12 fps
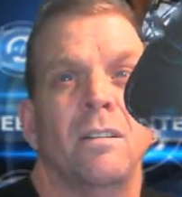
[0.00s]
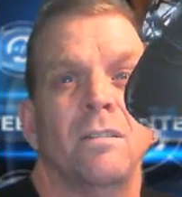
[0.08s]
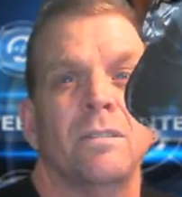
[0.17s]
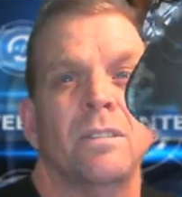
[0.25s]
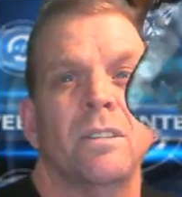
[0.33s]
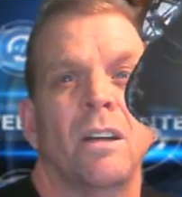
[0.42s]

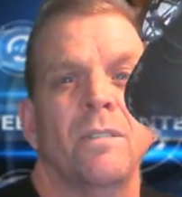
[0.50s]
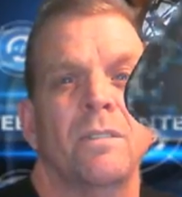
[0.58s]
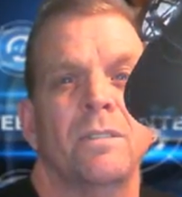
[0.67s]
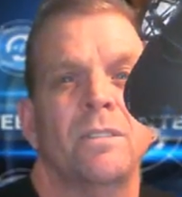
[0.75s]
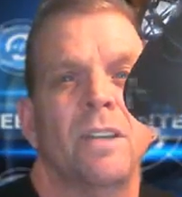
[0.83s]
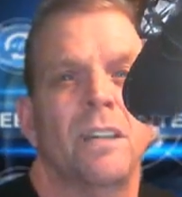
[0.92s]
So,
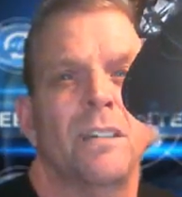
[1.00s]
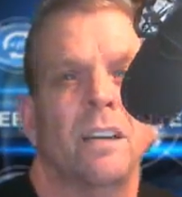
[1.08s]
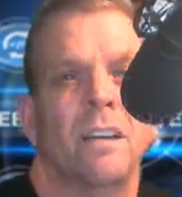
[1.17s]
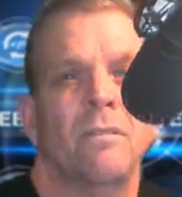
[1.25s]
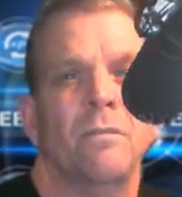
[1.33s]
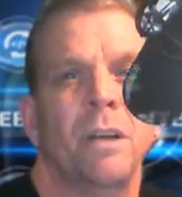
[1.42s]
site tech
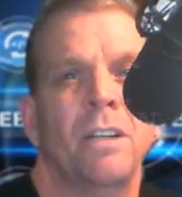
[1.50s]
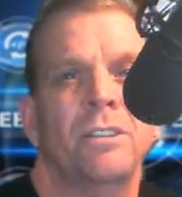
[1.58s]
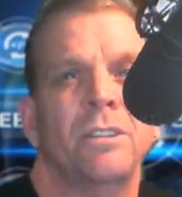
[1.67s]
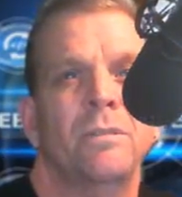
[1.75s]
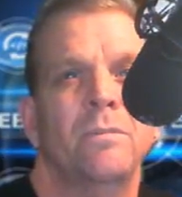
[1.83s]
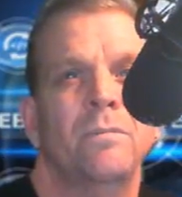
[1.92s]

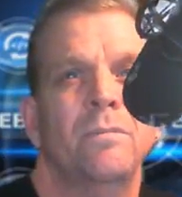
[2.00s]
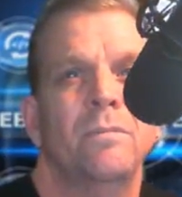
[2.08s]
information.